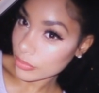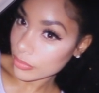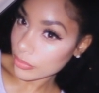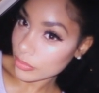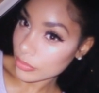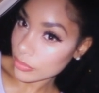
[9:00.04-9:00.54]

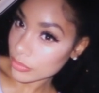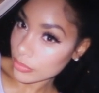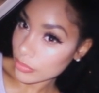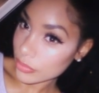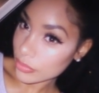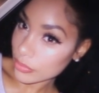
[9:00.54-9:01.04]
So
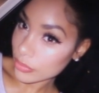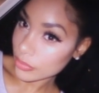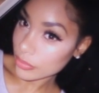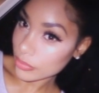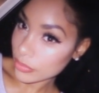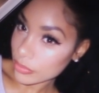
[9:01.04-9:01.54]
this is how it
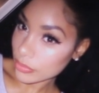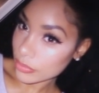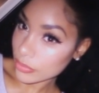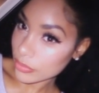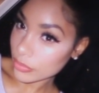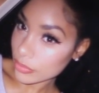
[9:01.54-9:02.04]
looks.
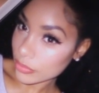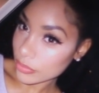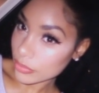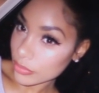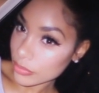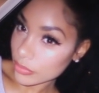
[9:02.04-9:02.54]
Look
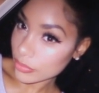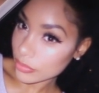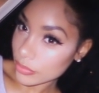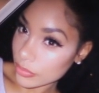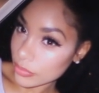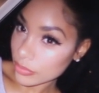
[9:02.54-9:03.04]
how
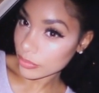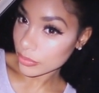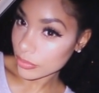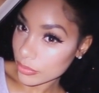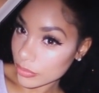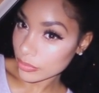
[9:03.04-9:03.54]
light my
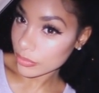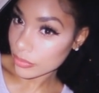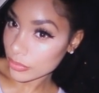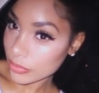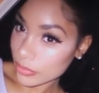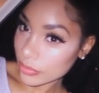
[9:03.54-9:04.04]
face
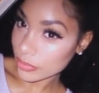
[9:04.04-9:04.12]
is